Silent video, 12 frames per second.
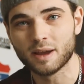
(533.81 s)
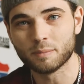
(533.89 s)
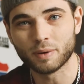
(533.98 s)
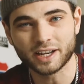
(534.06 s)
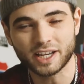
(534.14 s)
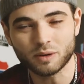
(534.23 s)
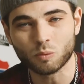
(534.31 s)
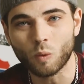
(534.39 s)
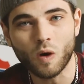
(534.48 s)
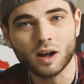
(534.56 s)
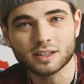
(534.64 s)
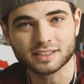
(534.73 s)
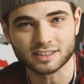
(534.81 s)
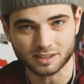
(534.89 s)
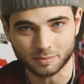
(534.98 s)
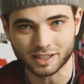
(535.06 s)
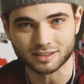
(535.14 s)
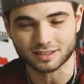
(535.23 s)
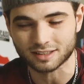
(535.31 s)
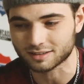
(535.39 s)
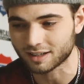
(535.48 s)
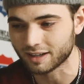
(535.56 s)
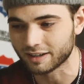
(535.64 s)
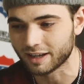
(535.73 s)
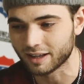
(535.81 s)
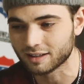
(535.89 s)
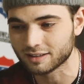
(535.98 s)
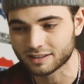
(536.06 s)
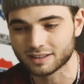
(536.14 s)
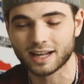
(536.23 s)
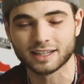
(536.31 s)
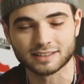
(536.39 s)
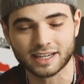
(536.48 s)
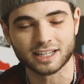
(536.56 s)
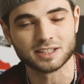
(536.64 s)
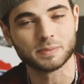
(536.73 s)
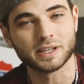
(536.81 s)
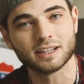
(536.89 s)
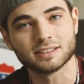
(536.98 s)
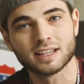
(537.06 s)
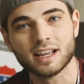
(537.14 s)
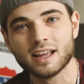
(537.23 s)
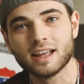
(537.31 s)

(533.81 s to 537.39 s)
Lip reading: but he wants it to be in 6ix9ine's hands because